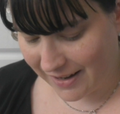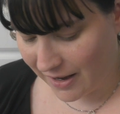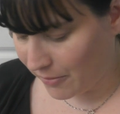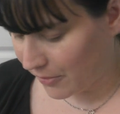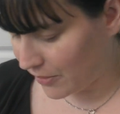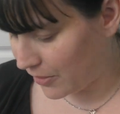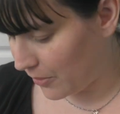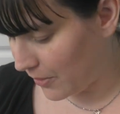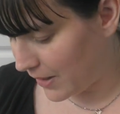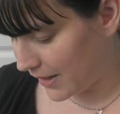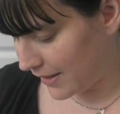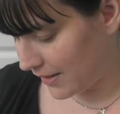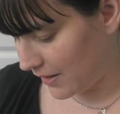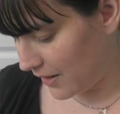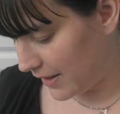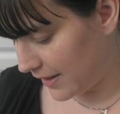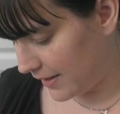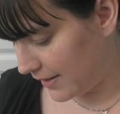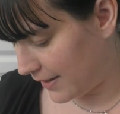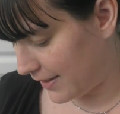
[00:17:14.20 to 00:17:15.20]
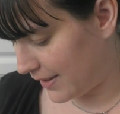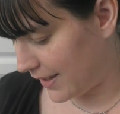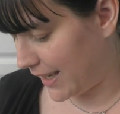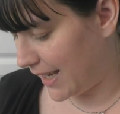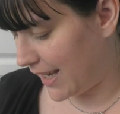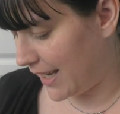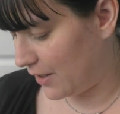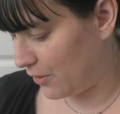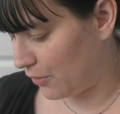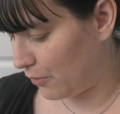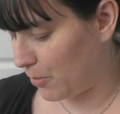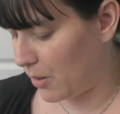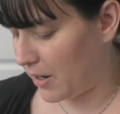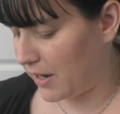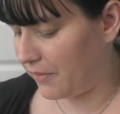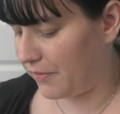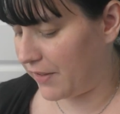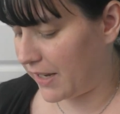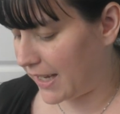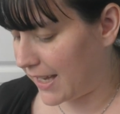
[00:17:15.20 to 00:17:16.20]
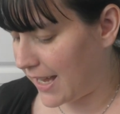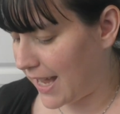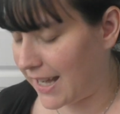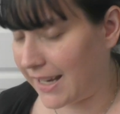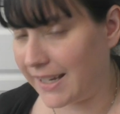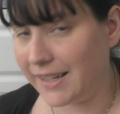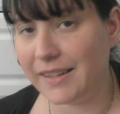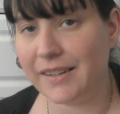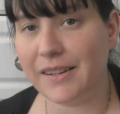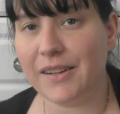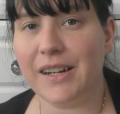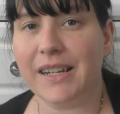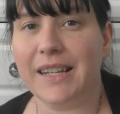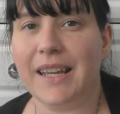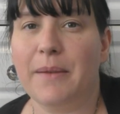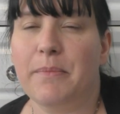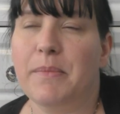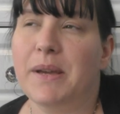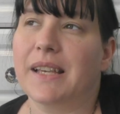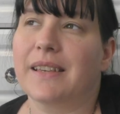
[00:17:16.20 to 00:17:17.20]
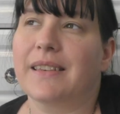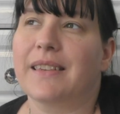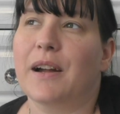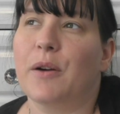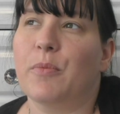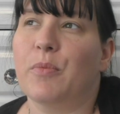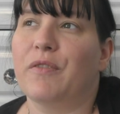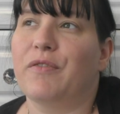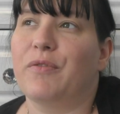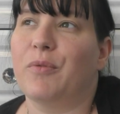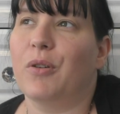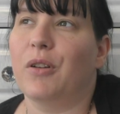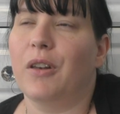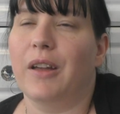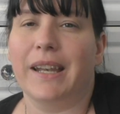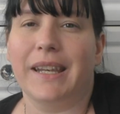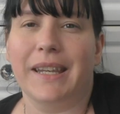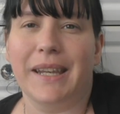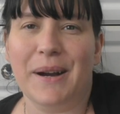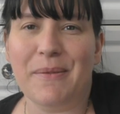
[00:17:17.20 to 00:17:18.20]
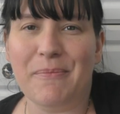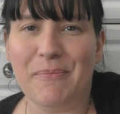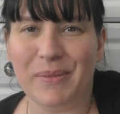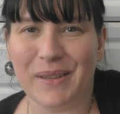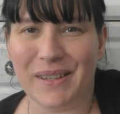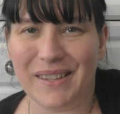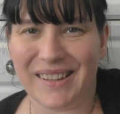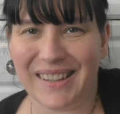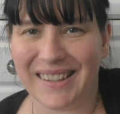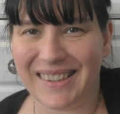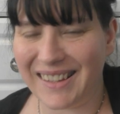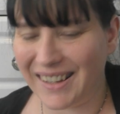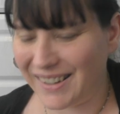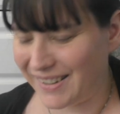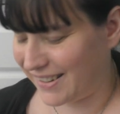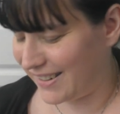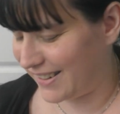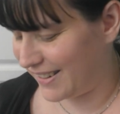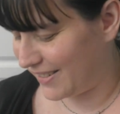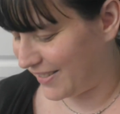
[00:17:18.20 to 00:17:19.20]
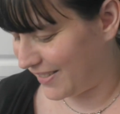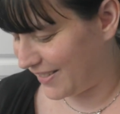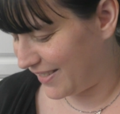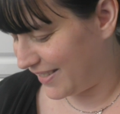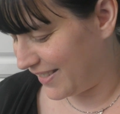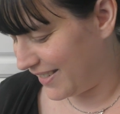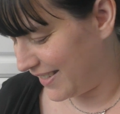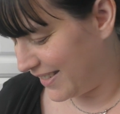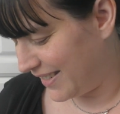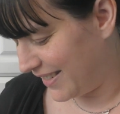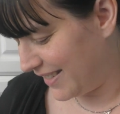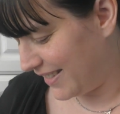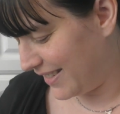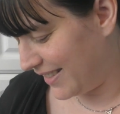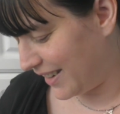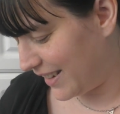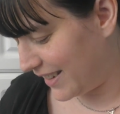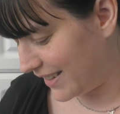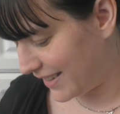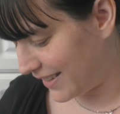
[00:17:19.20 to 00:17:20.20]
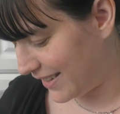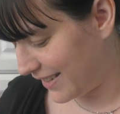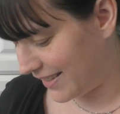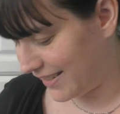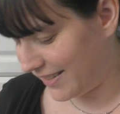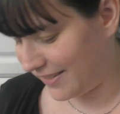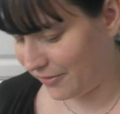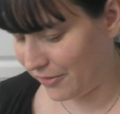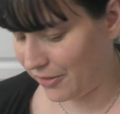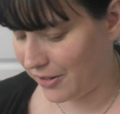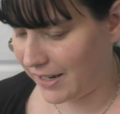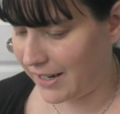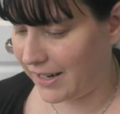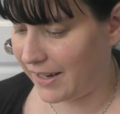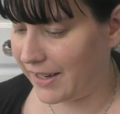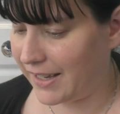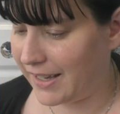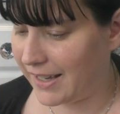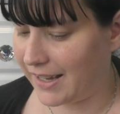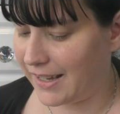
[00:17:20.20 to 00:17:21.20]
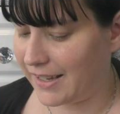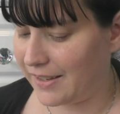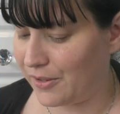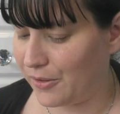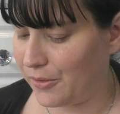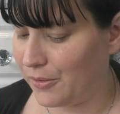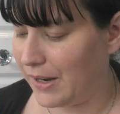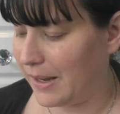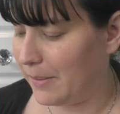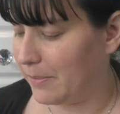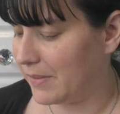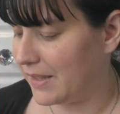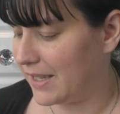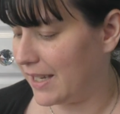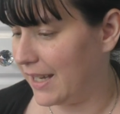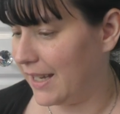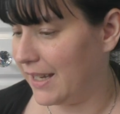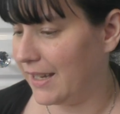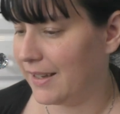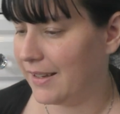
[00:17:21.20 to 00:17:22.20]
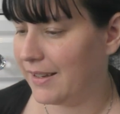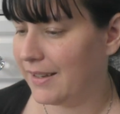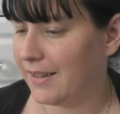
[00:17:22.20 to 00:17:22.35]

I was always like this as a kid with my advent calendar. Like I'd get mixed up with what like numbers i have done and not done. Right, okay, it's all empty.